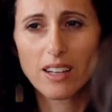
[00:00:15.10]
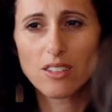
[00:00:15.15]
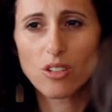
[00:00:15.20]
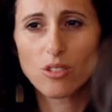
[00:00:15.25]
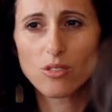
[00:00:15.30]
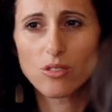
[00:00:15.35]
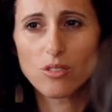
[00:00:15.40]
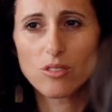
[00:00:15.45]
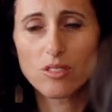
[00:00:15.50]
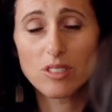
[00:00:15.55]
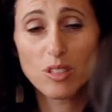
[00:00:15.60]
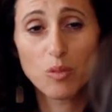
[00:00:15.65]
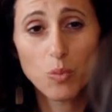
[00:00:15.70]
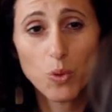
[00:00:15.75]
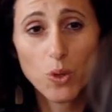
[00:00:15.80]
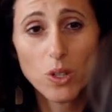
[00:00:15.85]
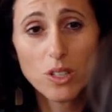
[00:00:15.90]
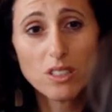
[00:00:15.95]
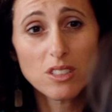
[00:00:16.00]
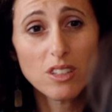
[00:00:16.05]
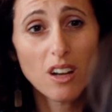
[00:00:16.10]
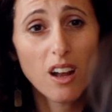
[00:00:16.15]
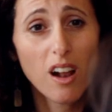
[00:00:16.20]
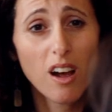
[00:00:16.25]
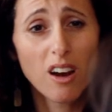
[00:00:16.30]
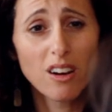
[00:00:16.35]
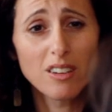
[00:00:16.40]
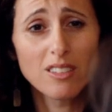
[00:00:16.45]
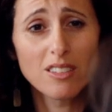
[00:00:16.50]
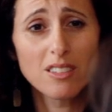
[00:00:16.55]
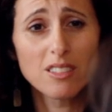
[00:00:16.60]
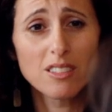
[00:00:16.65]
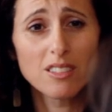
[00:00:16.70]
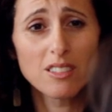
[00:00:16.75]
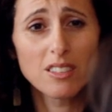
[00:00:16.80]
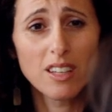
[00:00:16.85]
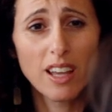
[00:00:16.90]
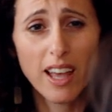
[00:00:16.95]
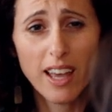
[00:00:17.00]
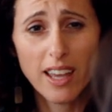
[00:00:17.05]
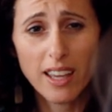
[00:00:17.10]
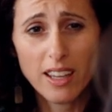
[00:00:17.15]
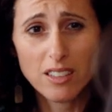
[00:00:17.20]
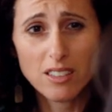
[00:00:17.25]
it's also simple, it's not hard to say. I